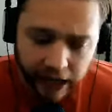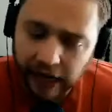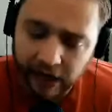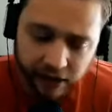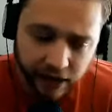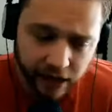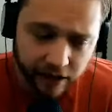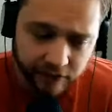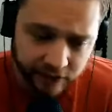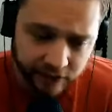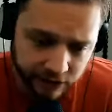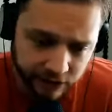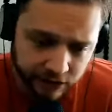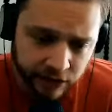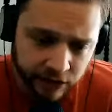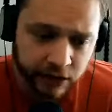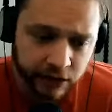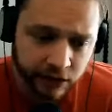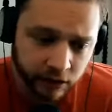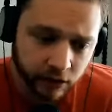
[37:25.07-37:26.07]
I, haven't
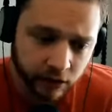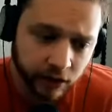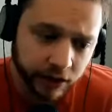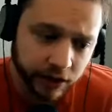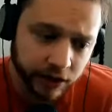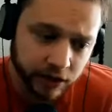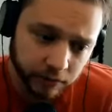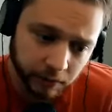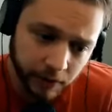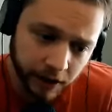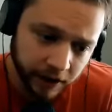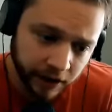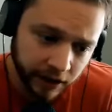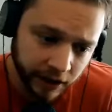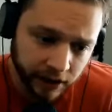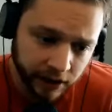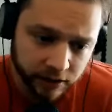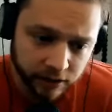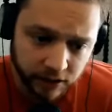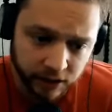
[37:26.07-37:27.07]
seen nearly as many
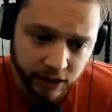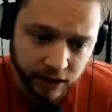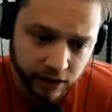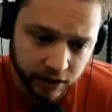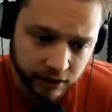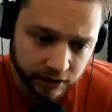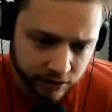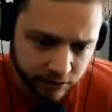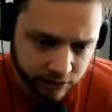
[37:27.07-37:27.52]
NDAs